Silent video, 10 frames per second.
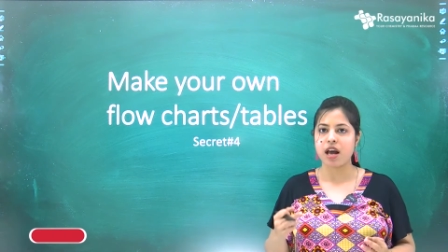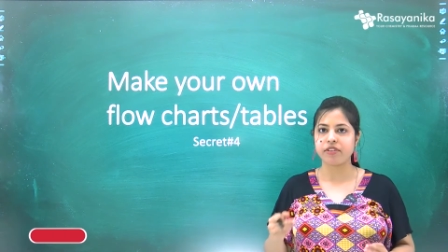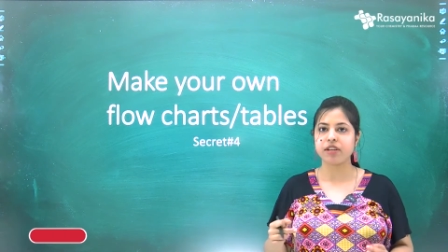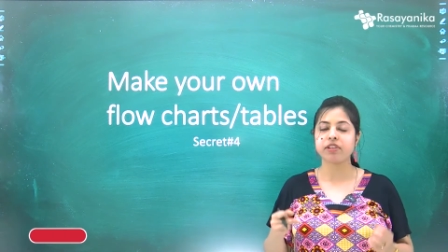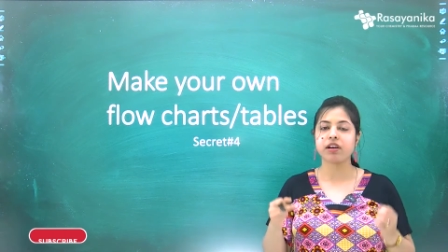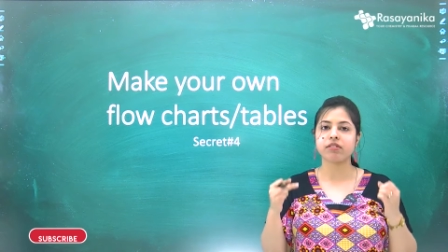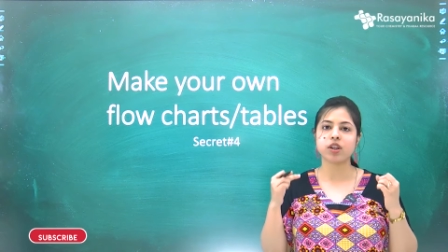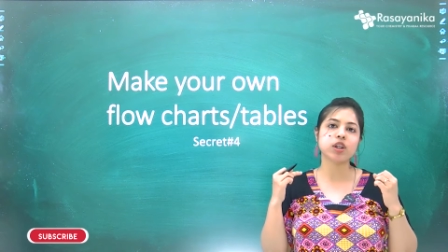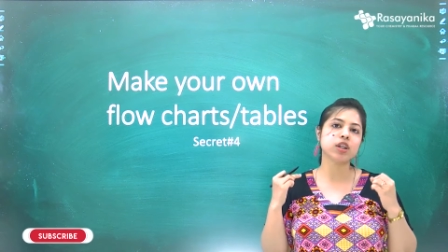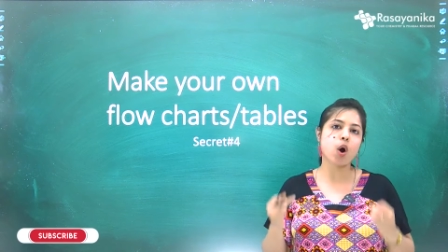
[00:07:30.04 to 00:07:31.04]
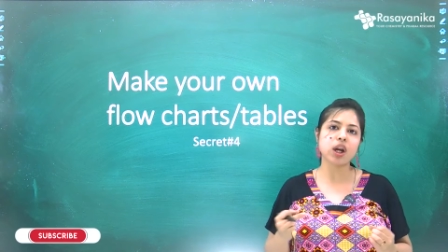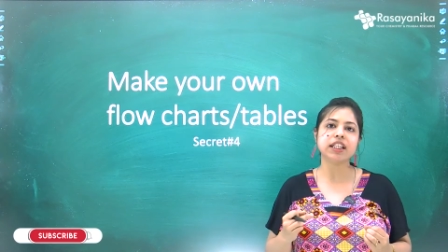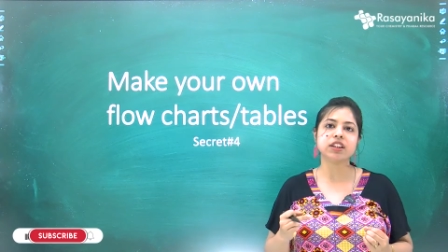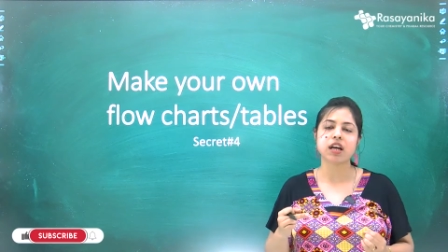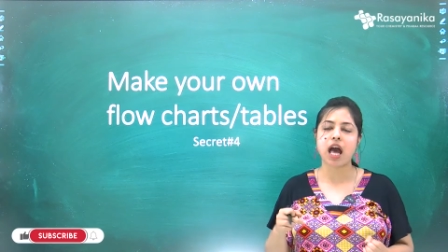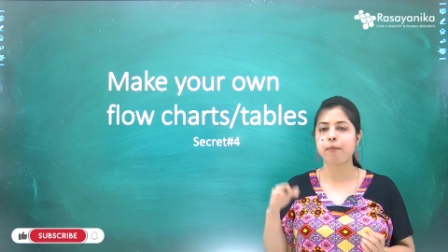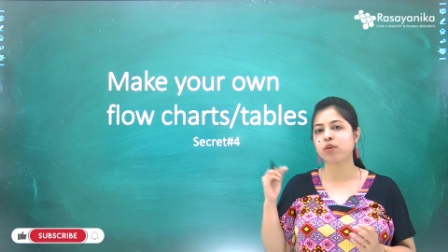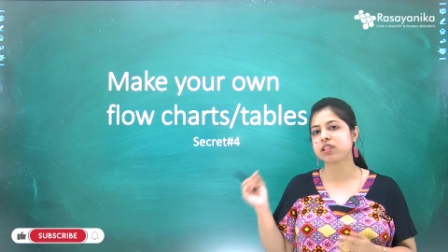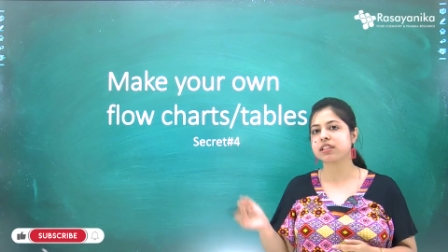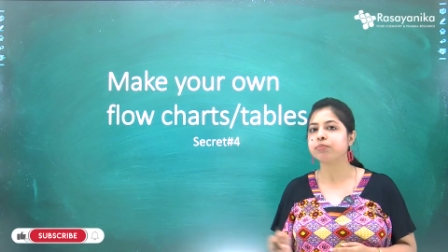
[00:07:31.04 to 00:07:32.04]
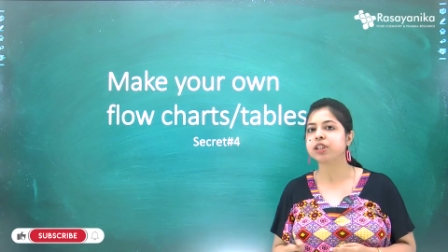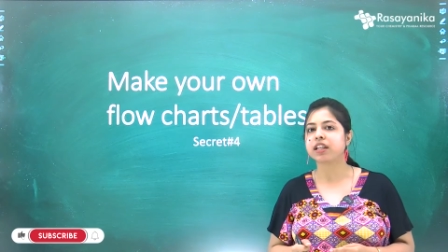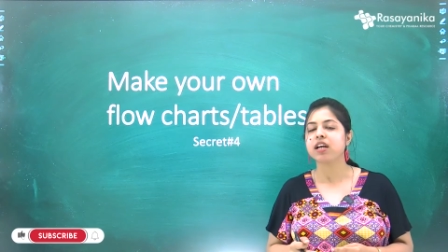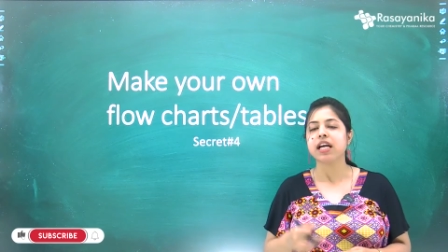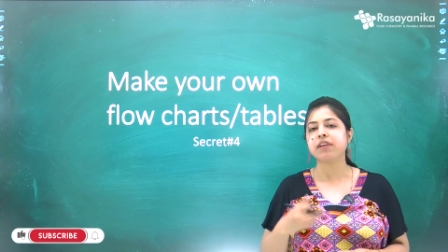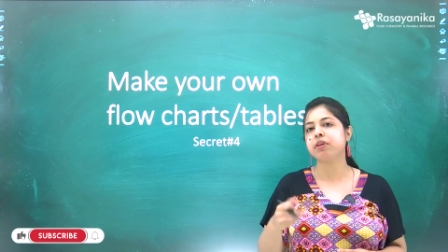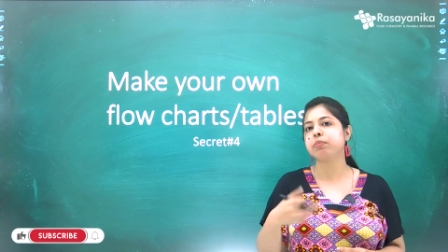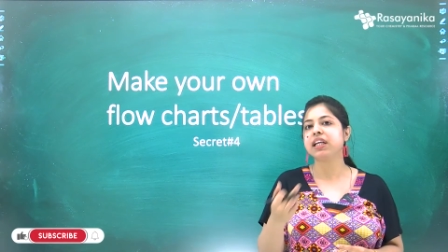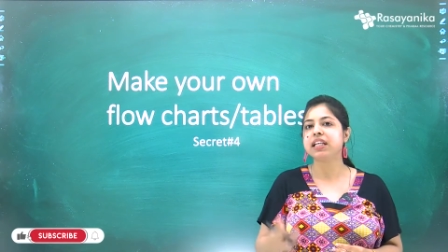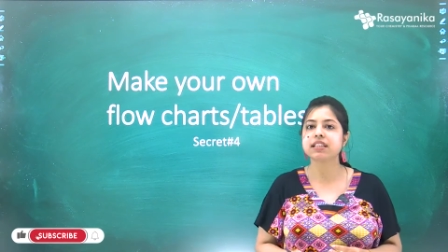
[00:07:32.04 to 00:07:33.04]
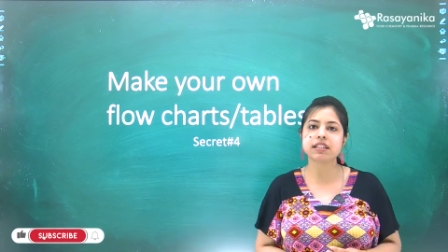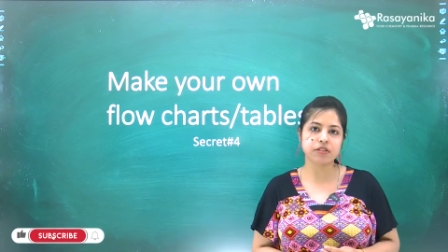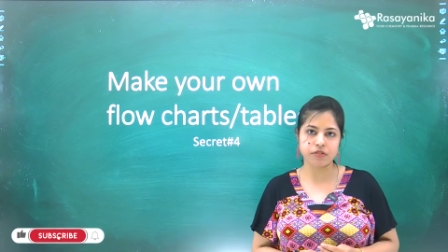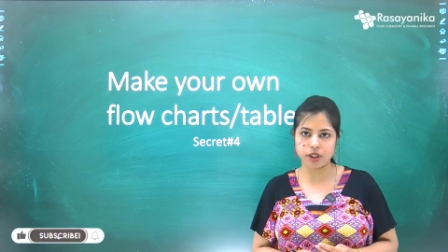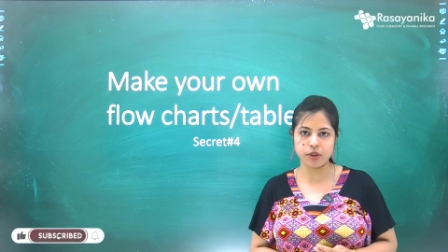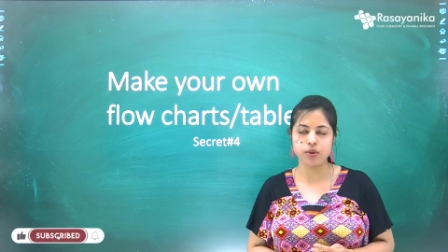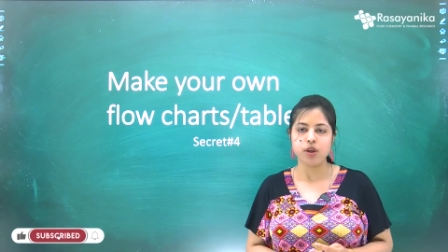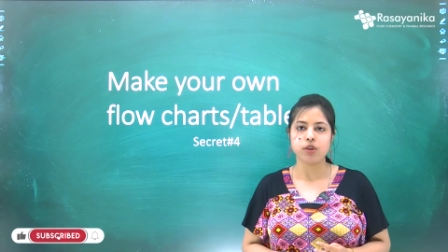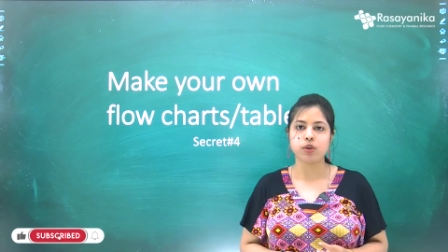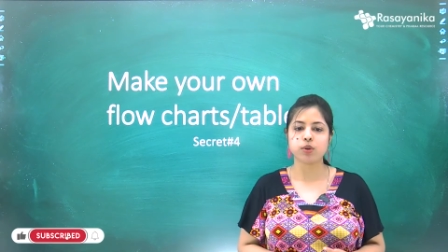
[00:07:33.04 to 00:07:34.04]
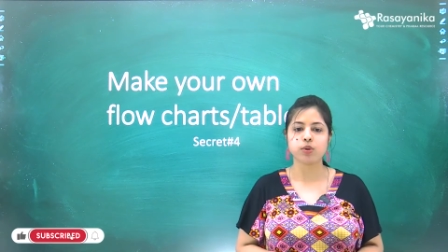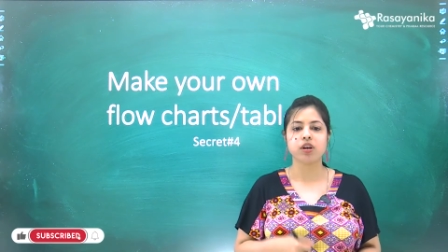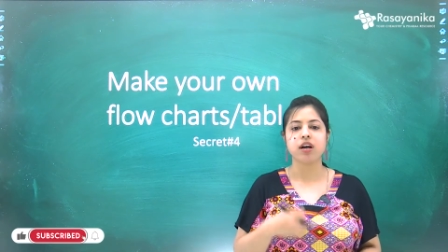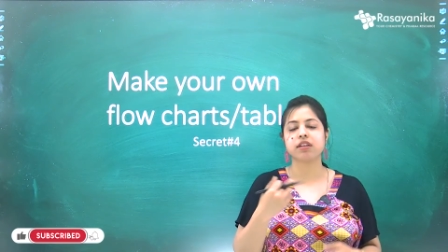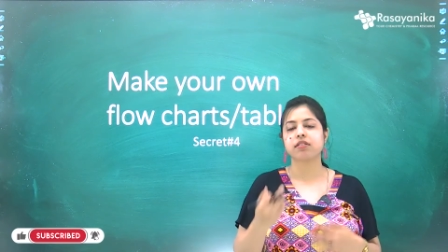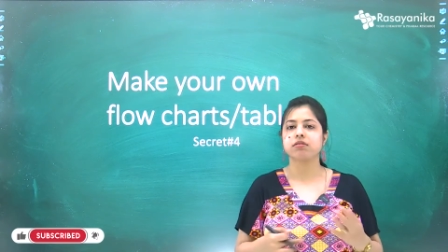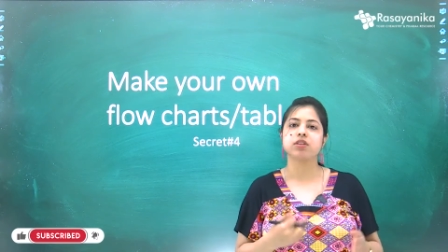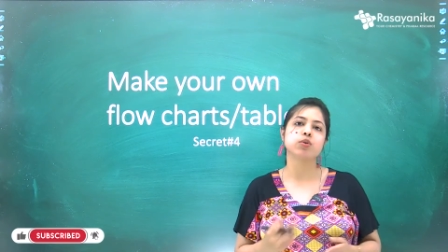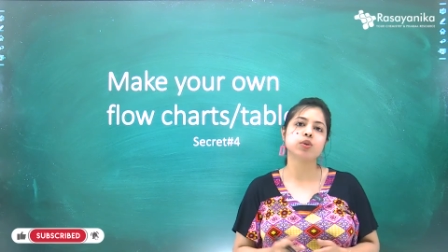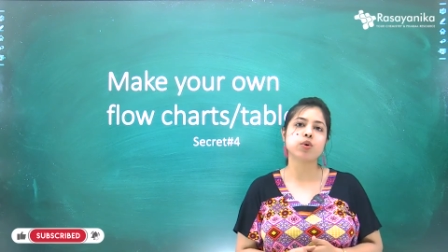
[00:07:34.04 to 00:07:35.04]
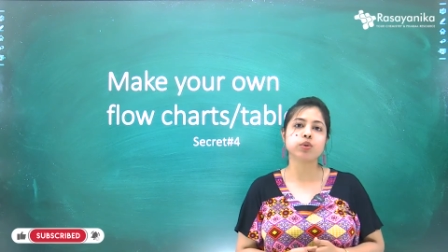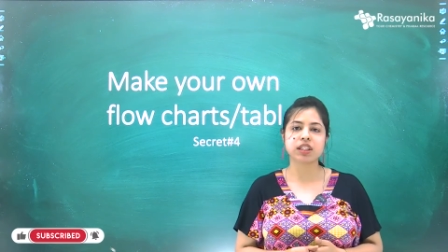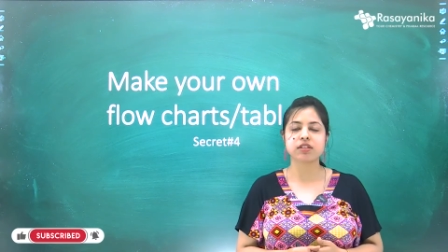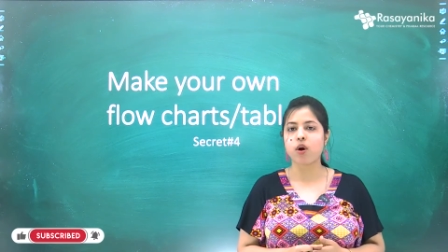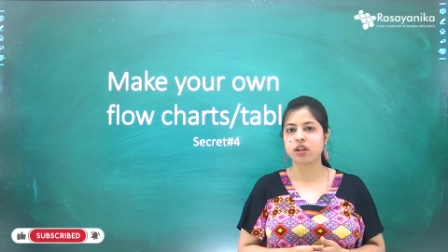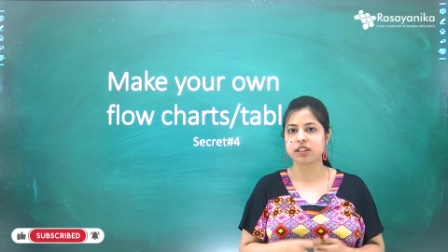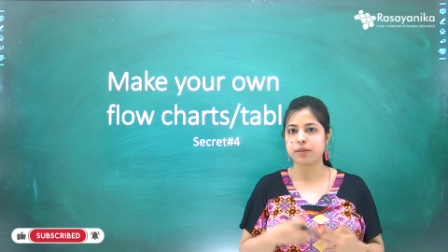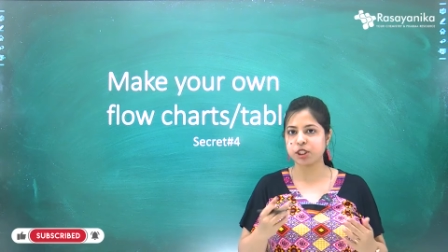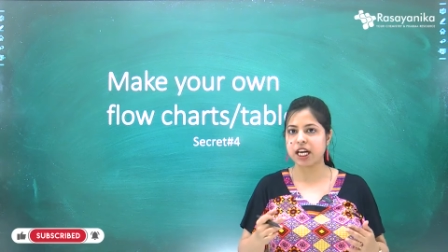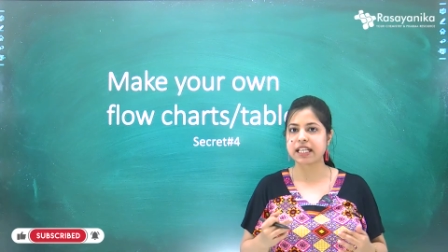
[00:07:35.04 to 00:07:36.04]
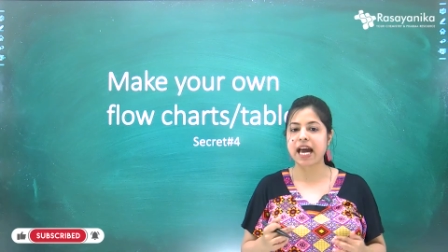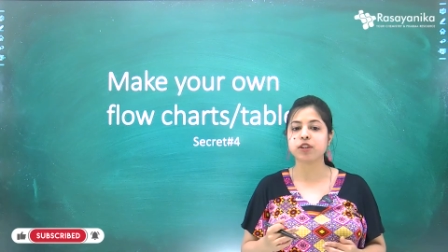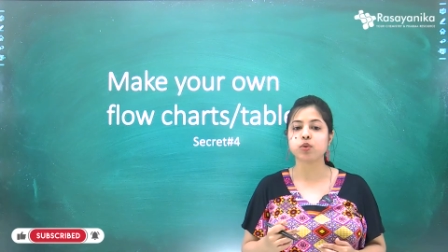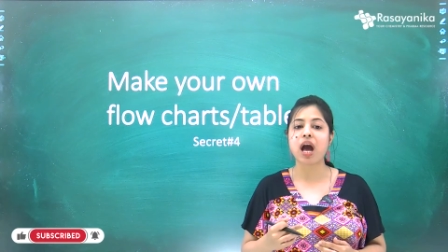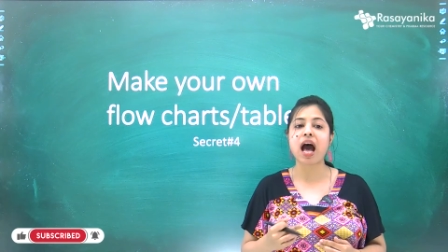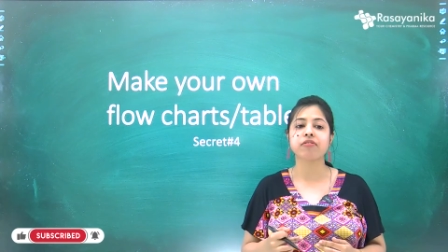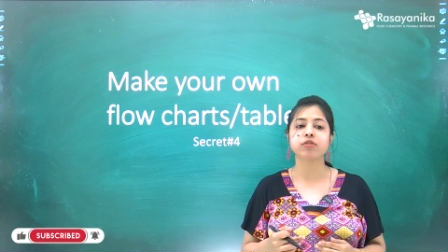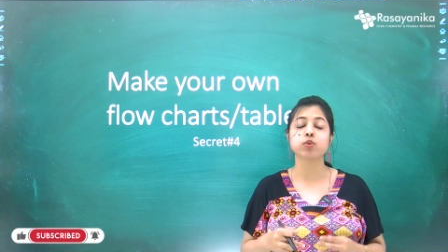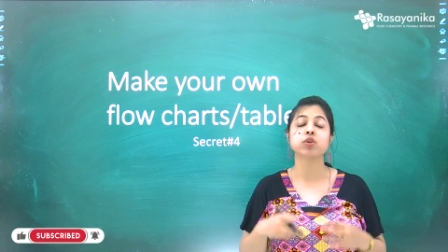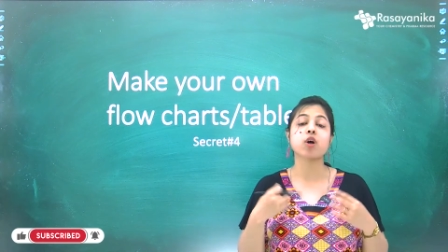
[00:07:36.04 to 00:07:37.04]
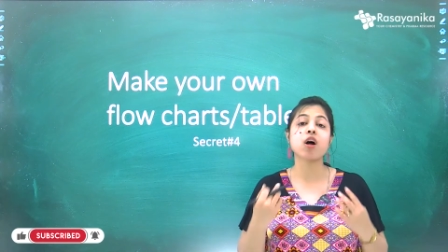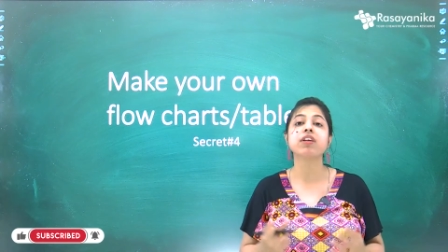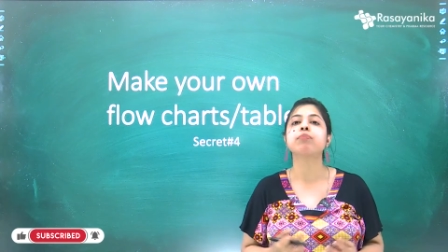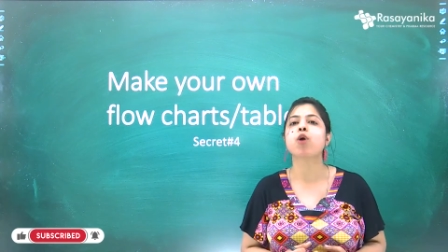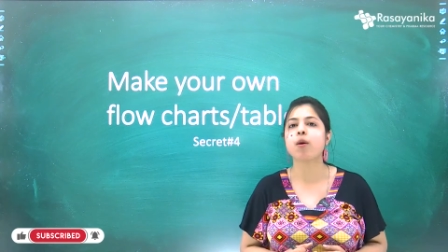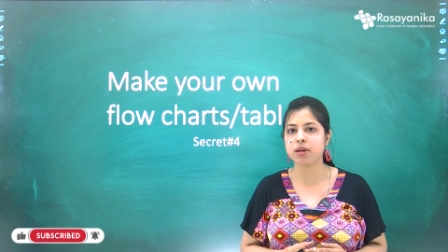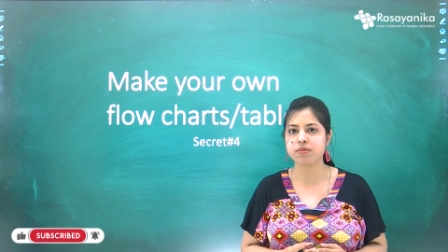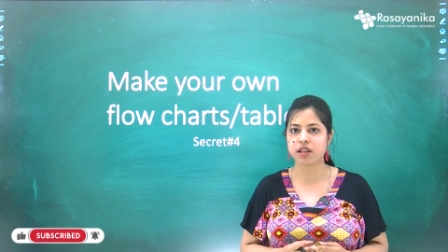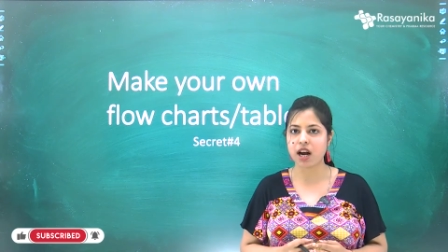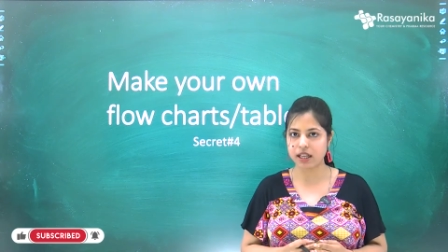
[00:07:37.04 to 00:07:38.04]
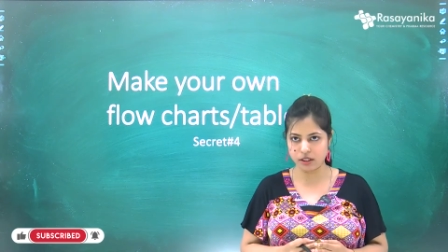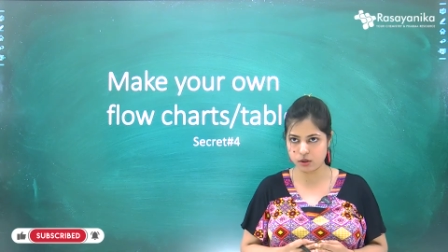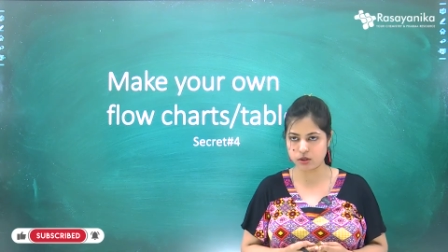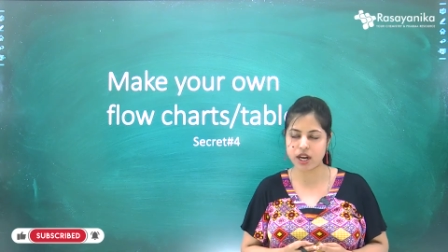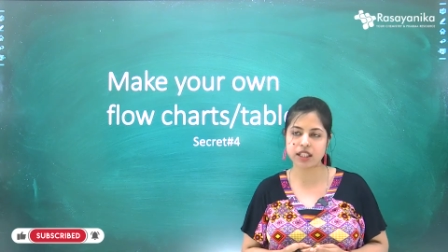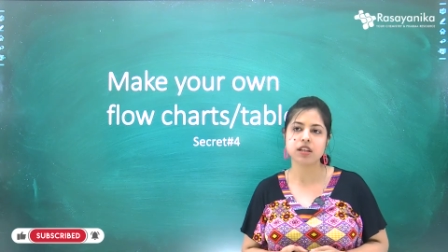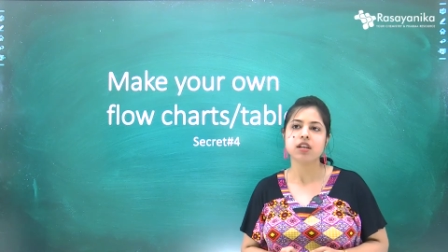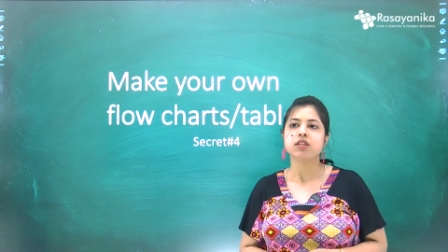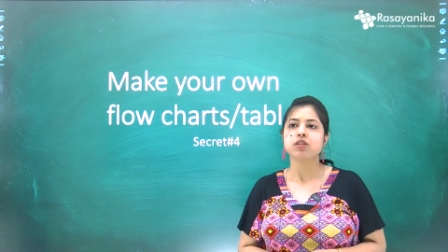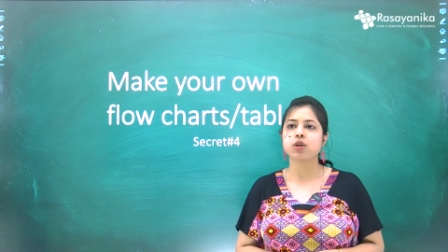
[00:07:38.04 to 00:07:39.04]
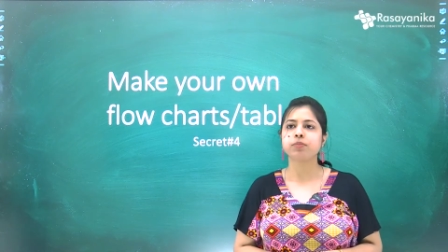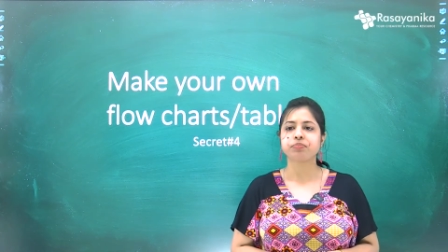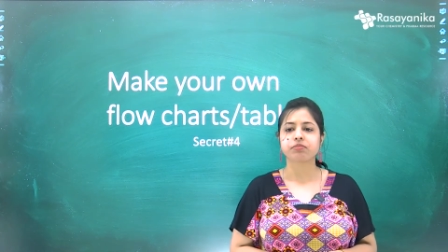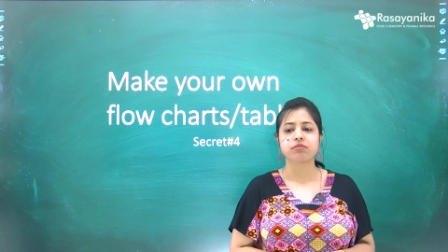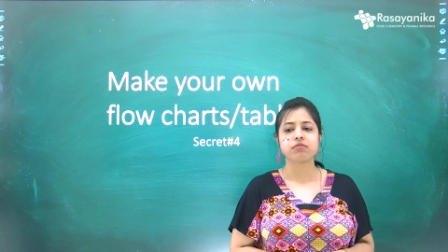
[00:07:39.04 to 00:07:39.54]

if you have good knowledge about the subject it will be easier for you to uh, to know the subject and to have to solve the problems regarding those right so